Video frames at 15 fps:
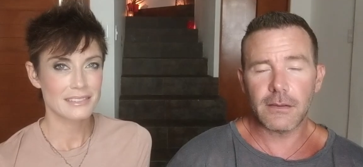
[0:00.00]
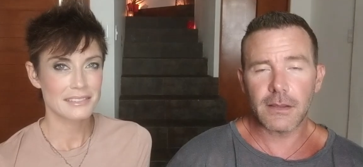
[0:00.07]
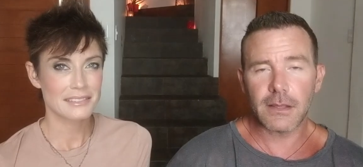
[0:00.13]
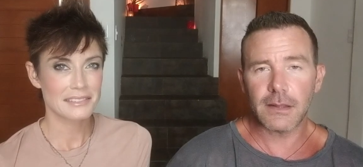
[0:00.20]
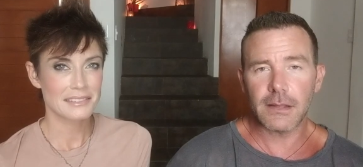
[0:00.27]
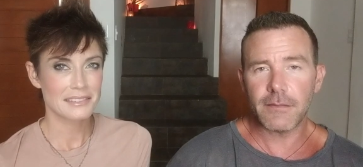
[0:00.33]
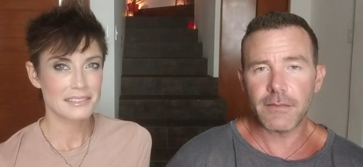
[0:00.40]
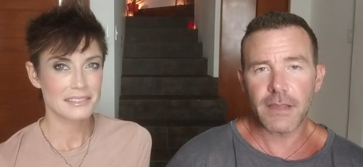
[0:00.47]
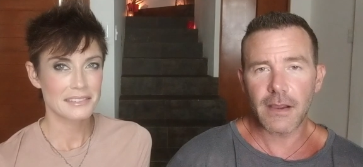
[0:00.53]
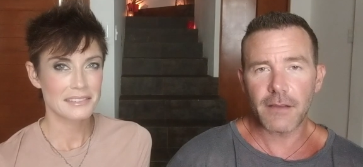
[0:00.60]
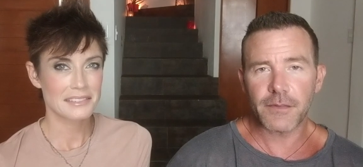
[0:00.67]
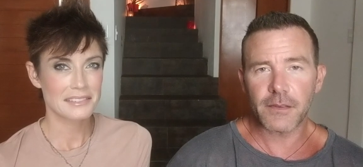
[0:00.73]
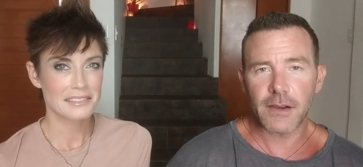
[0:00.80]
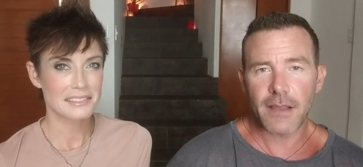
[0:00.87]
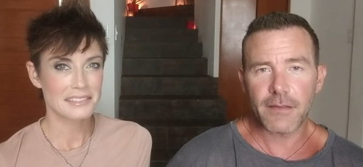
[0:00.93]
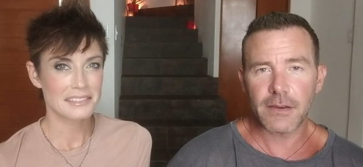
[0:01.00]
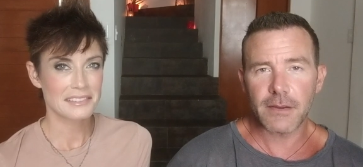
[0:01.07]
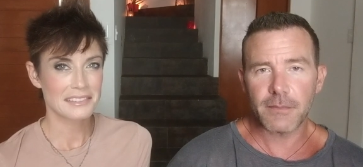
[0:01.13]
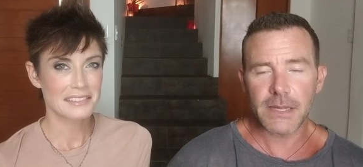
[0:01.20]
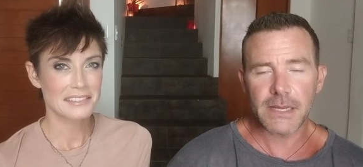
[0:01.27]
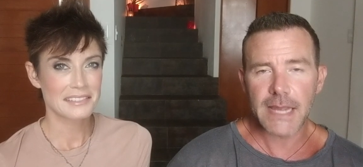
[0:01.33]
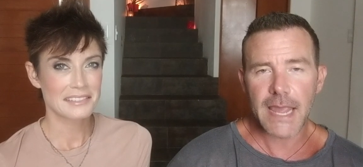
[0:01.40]
Speaker 1: you can live there forever
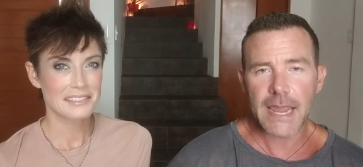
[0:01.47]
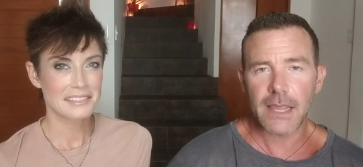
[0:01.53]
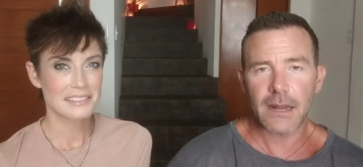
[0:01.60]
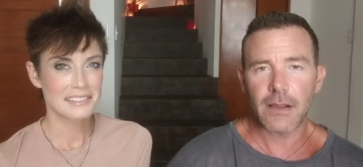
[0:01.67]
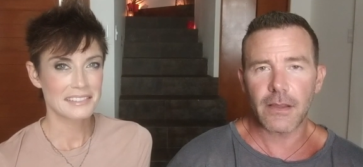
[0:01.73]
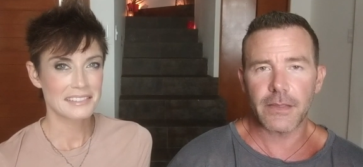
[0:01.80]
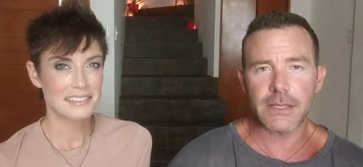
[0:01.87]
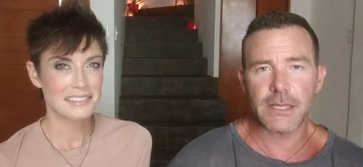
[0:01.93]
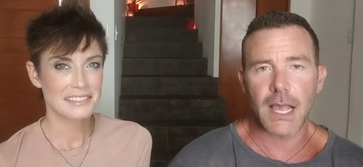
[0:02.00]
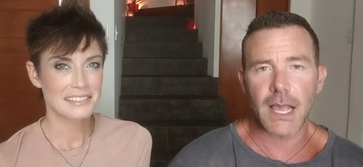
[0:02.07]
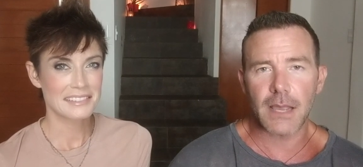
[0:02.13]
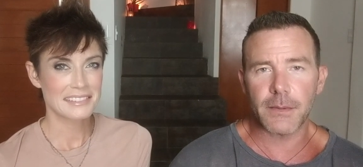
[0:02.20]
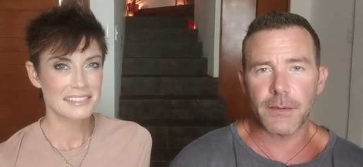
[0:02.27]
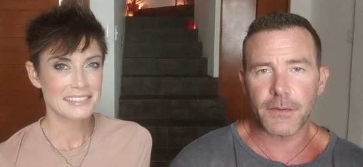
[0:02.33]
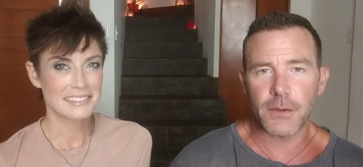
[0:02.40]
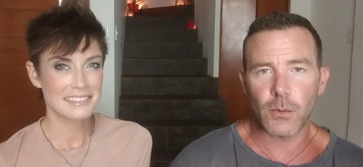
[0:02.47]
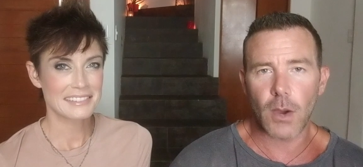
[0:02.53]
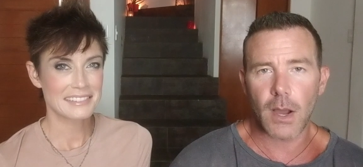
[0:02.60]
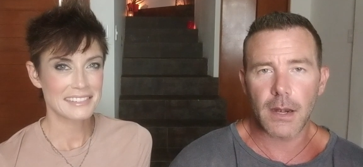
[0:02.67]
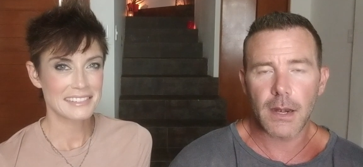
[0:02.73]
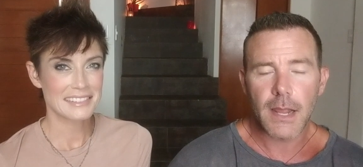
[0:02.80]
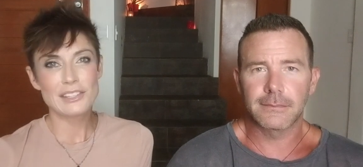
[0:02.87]
and be naked all the
Speaker 2: time if you
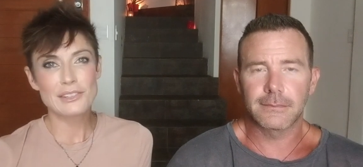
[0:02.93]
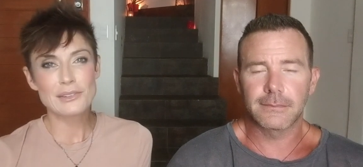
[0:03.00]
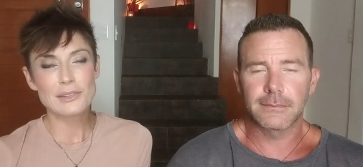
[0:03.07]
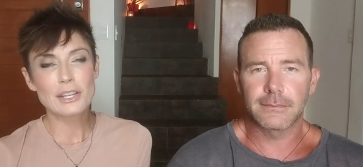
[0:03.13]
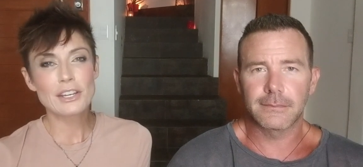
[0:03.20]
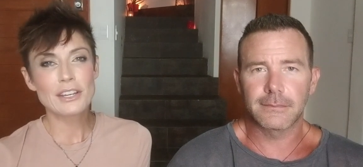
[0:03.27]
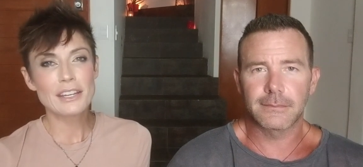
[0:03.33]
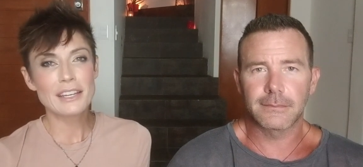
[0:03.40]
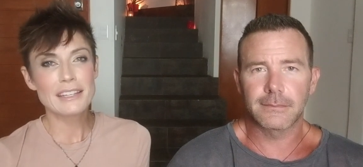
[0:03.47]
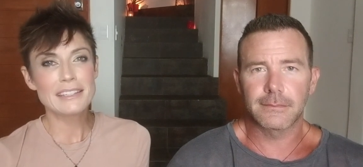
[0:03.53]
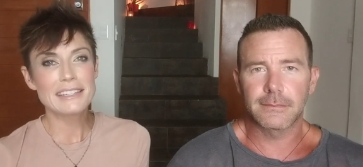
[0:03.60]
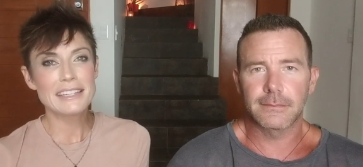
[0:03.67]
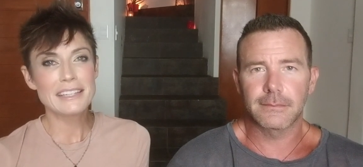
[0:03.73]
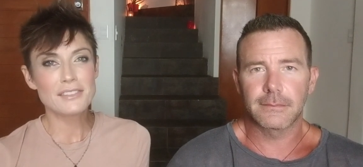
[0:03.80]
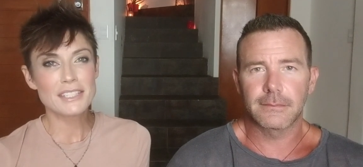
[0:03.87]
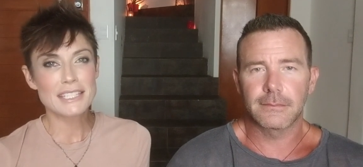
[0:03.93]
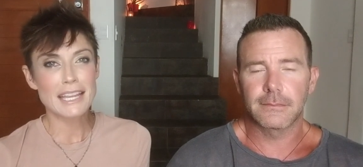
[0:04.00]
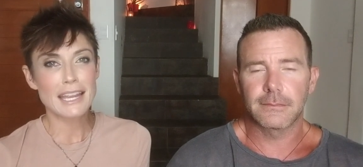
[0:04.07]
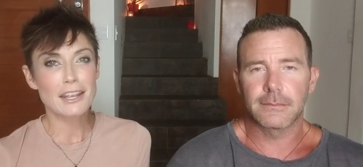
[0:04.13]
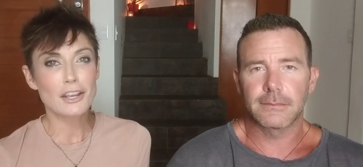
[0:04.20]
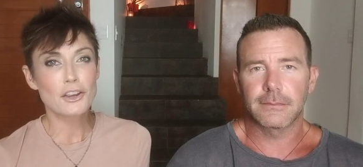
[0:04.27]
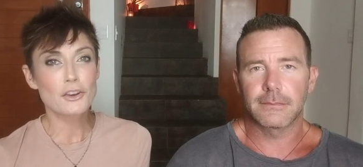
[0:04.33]
want. You could even
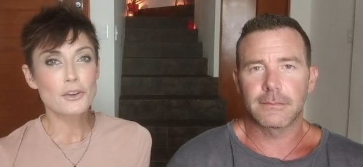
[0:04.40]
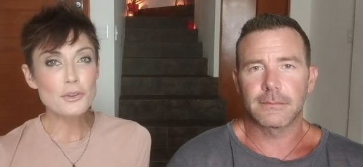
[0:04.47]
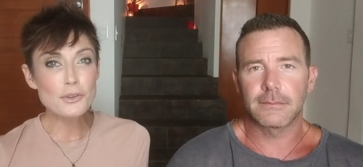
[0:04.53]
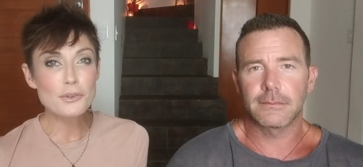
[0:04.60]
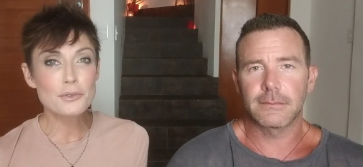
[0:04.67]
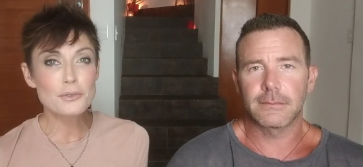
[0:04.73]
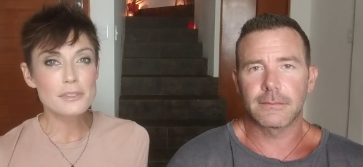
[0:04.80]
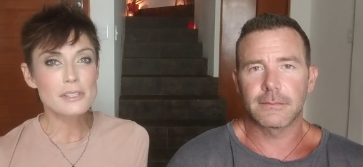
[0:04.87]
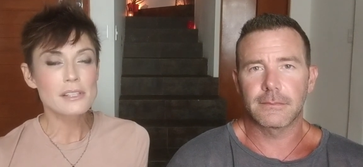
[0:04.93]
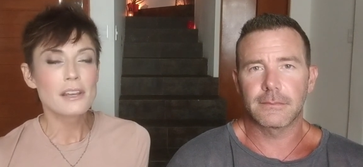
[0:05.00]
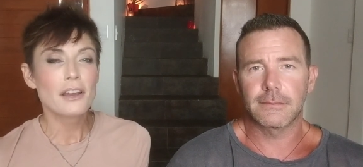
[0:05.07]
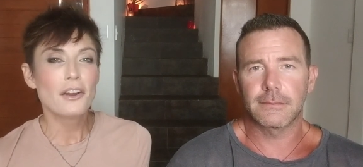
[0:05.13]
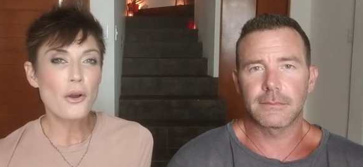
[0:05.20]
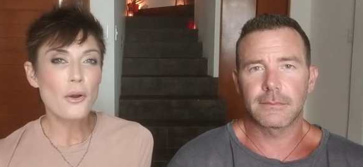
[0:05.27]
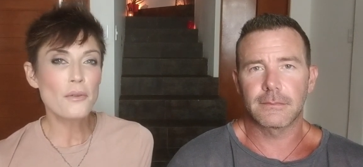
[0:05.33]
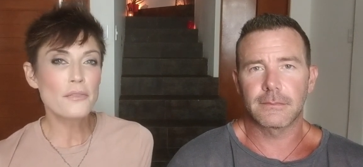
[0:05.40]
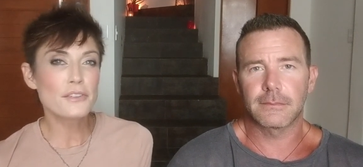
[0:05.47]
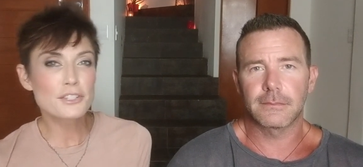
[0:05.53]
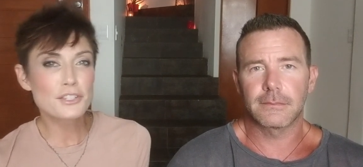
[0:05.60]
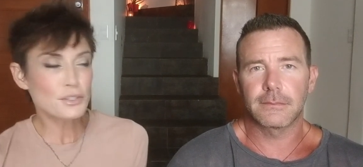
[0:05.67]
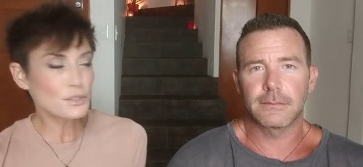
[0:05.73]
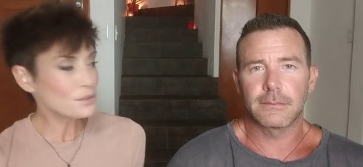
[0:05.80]
take a cruise
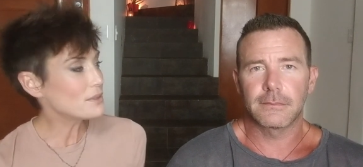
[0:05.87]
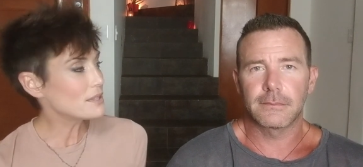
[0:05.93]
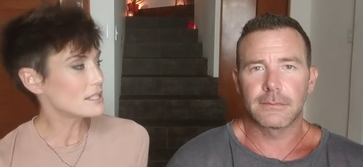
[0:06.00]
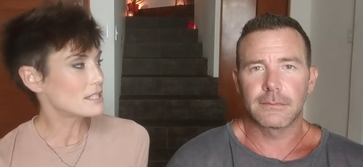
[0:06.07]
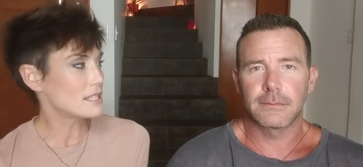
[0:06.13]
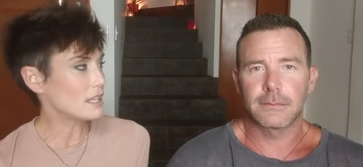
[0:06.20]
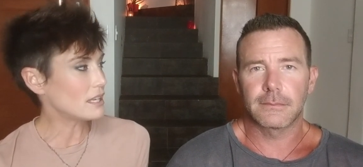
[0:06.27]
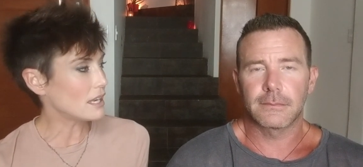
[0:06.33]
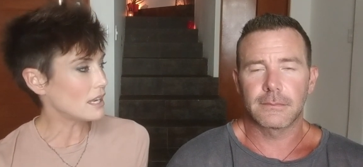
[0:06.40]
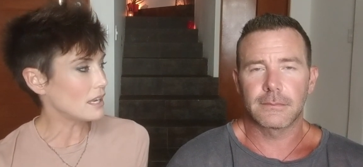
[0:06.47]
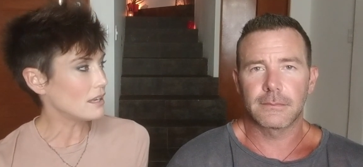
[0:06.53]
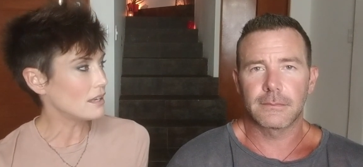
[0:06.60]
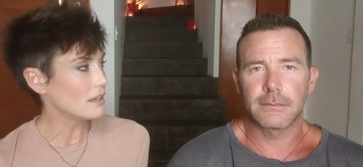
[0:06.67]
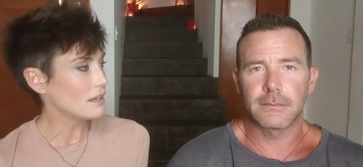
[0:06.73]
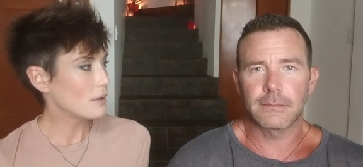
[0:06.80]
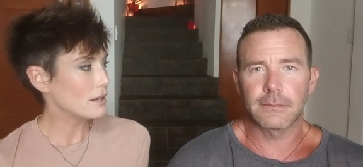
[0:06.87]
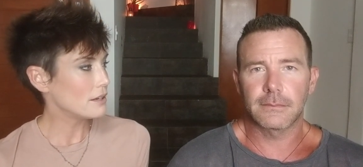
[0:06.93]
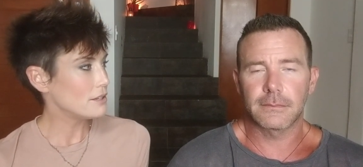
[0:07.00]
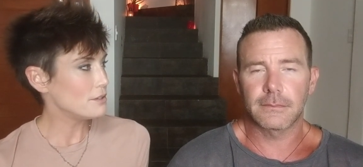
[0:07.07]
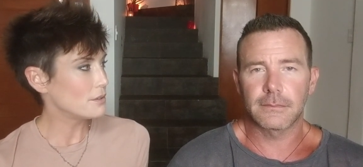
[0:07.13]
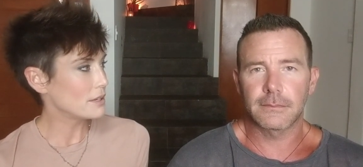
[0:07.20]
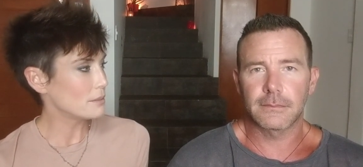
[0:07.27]
over to the city
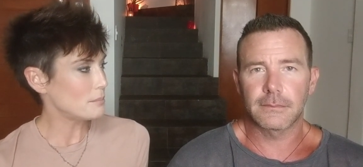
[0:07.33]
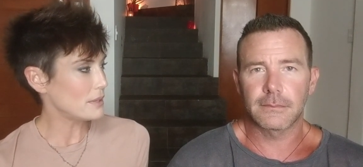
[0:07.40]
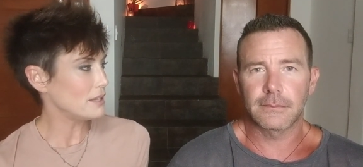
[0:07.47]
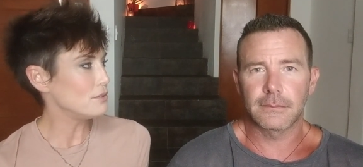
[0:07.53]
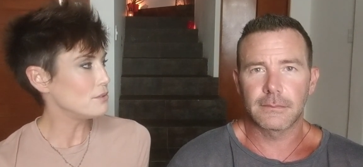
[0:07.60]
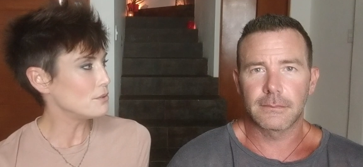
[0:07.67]
where you could be